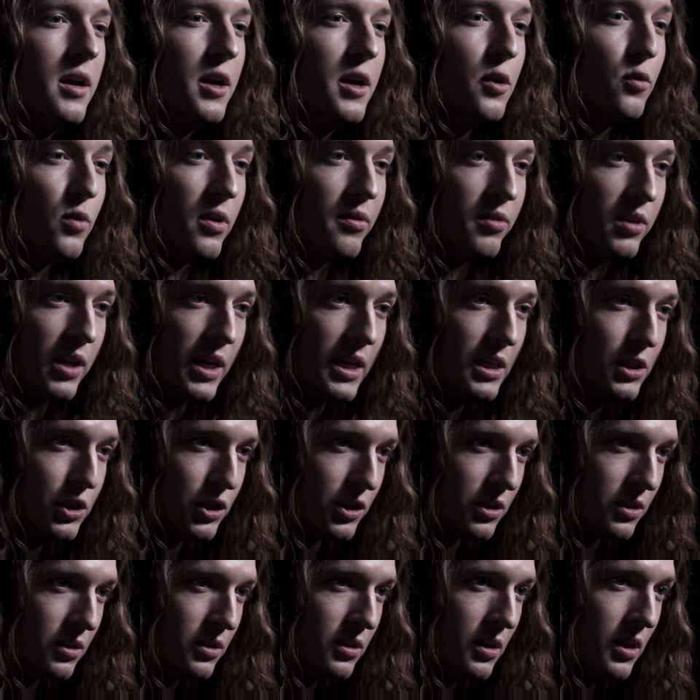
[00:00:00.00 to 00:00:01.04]
In
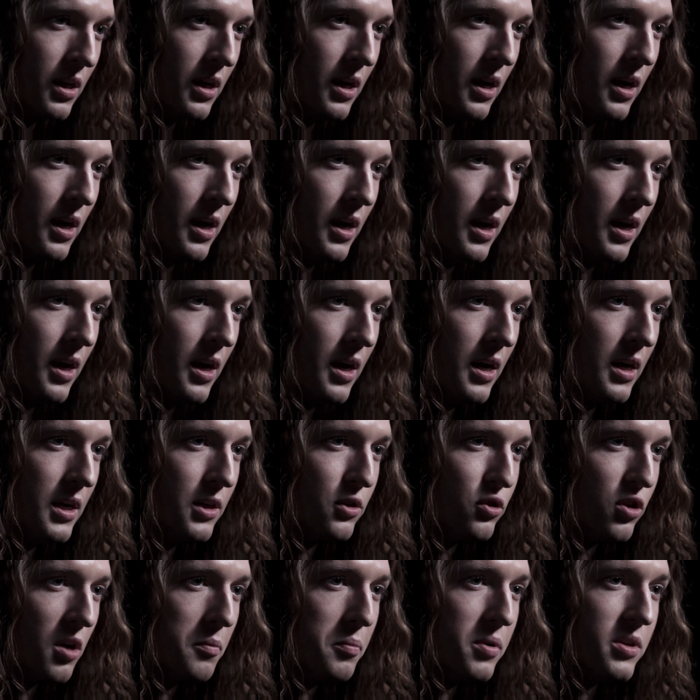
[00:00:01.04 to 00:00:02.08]
Revelation,
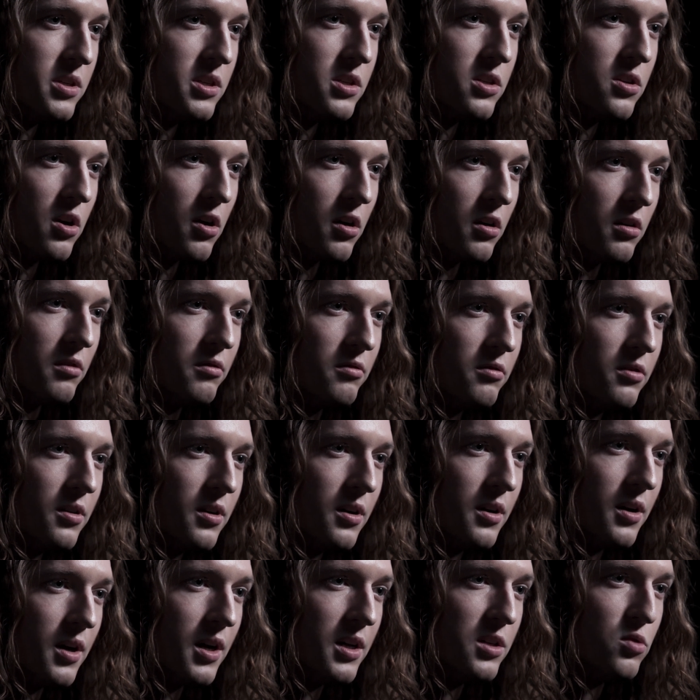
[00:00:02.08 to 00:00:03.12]
trumpets serve
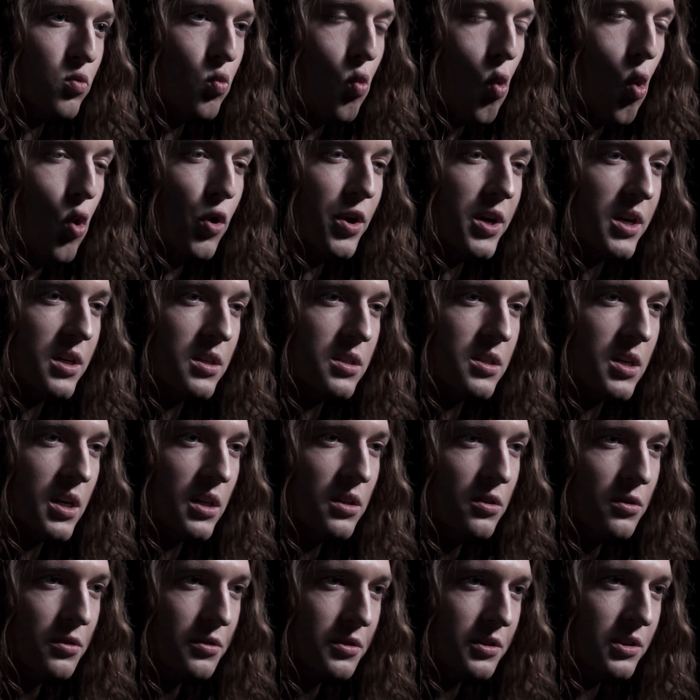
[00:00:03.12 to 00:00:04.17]
as warning
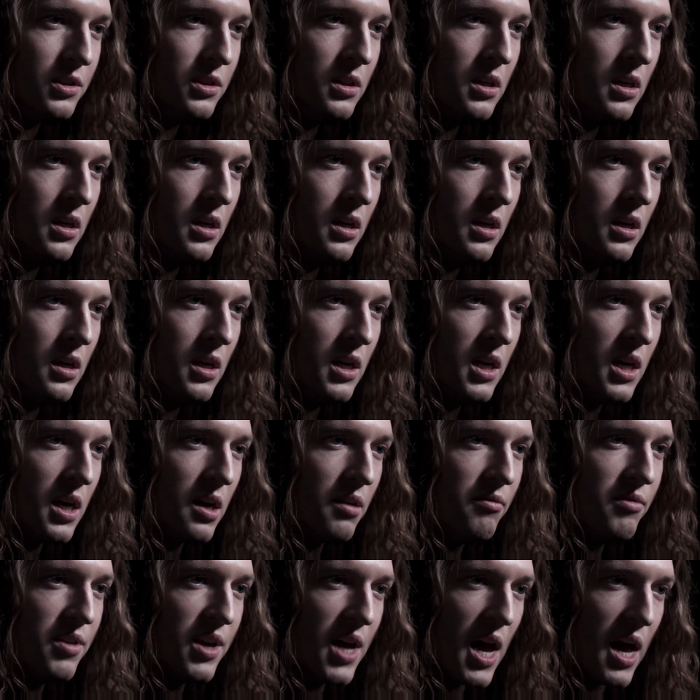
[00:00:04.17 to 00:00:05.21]
signals
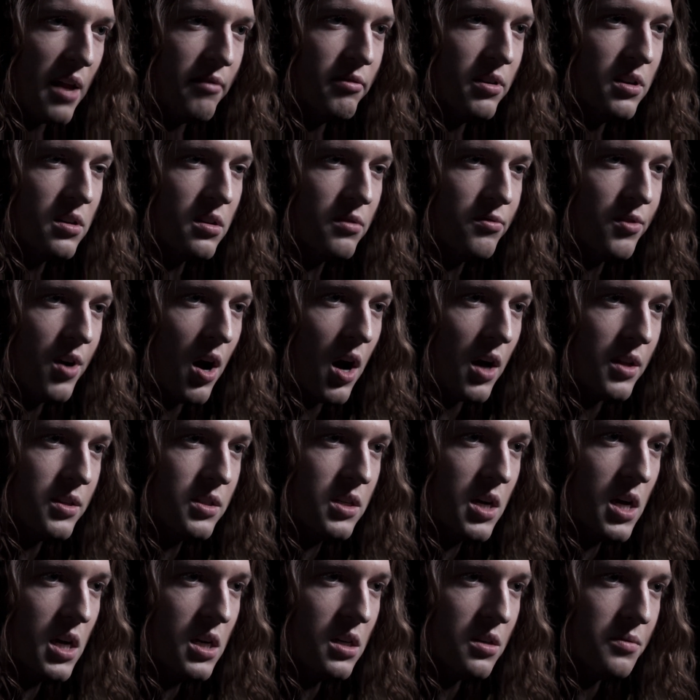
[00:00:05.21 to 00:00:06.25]
of the advent of
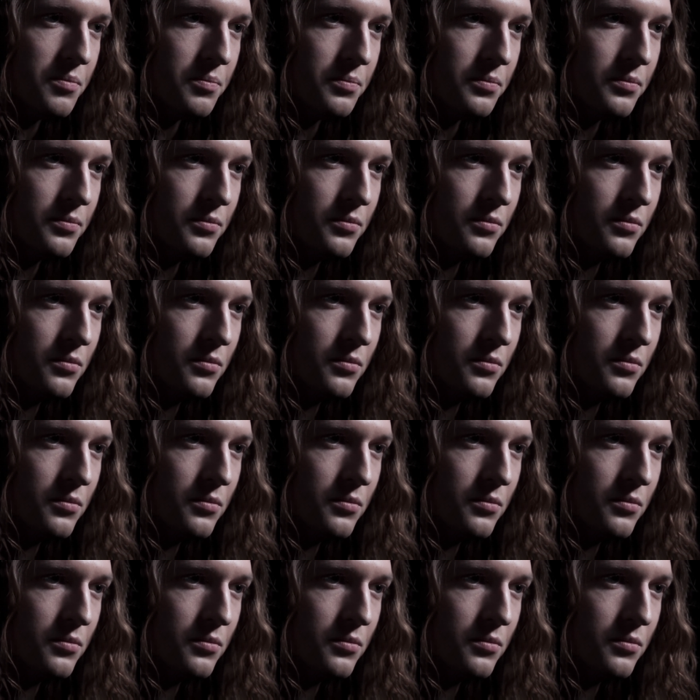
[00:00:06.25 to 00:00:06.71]
God's kingdom.